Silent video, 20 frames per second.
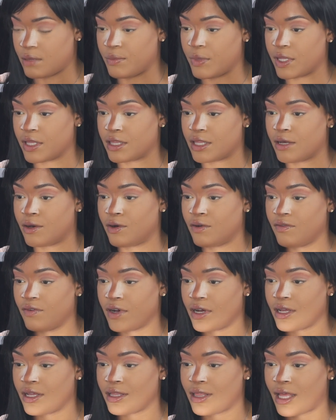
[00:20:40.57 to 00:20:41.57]
But the
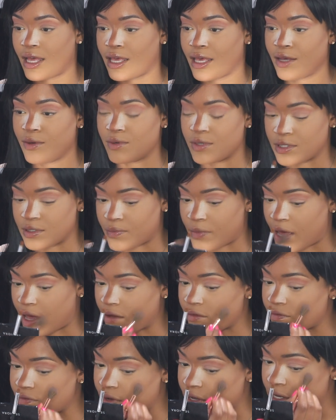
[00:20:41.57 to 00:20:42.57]
overall, like, it was
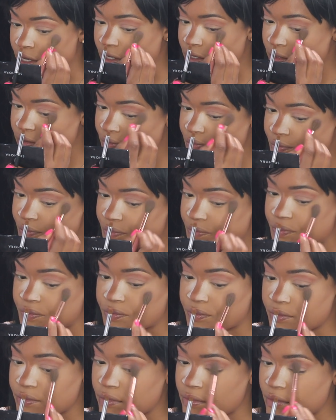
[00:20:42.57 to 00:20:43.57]
mad fun.
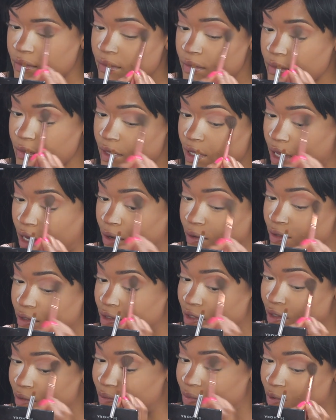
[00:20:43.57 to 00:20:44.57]
I was
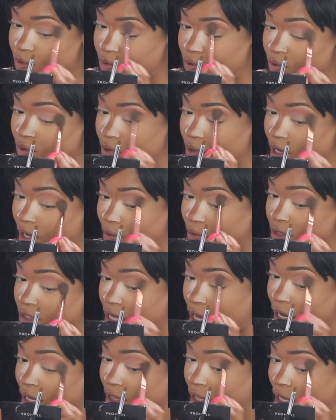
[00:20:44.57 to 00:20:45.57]
in the pool. I was
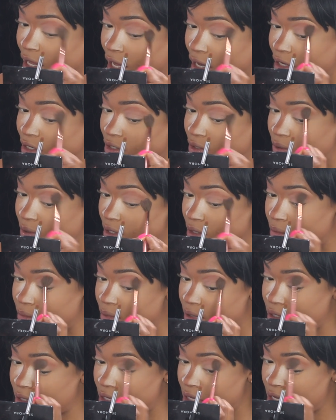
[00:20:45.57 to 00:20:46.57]
acting like I could swim.
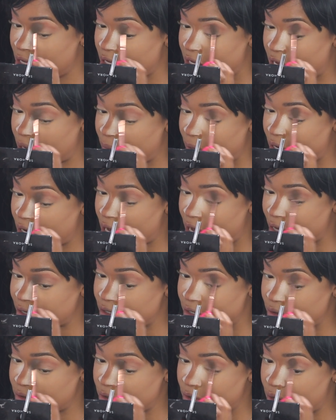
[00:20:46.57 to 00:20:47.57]
I mean, I
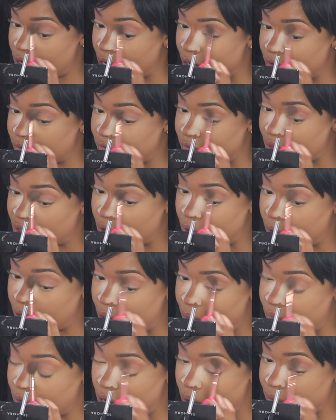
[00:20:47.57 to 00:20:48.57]
don't know how to float.
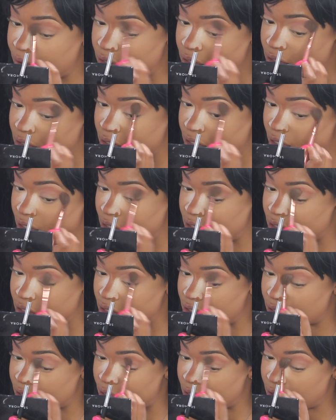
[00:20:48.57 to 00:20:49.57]
I probably just need to
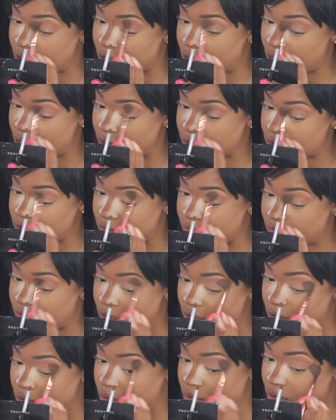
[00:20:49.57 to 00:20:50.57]
just learn how to
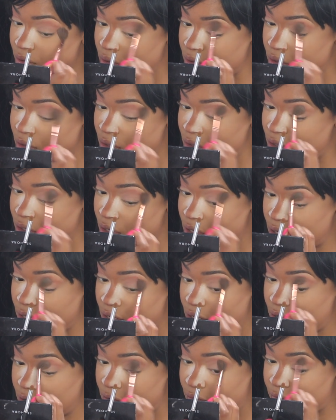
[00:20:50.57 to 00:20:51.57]
float
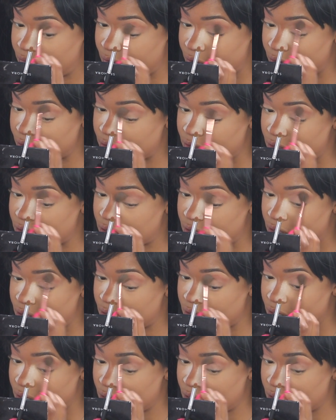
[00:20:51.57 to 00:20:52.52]
first.